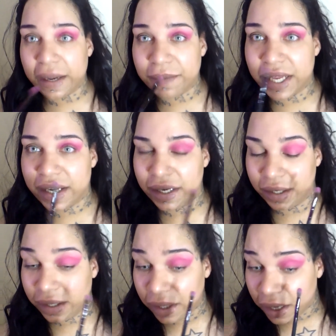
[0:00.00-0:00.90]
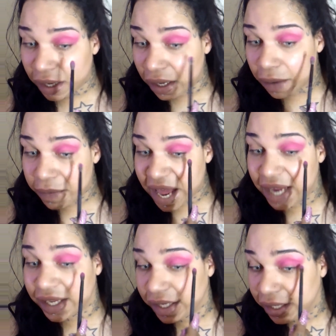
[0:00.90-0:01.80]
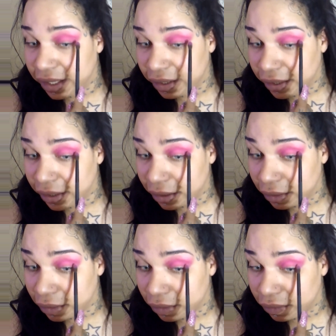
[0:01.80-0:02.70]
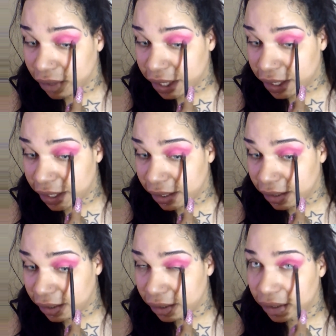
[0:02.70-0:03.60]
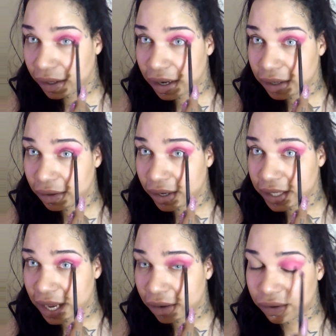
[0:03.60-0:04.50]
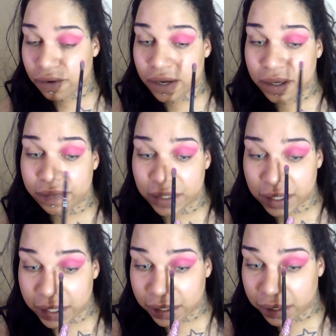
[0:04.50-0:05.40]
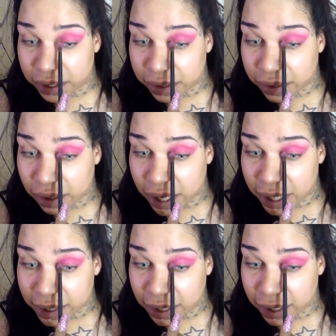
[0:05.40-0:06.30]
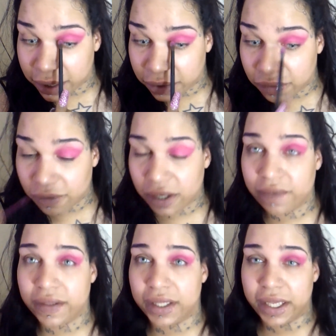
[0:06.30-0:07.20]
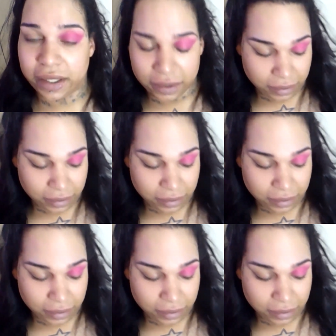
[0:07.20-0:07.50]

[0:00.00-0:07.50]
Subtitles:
I'm going to pack it in right here, so on the outer corner of the lid, and then on the inner corner of the lid.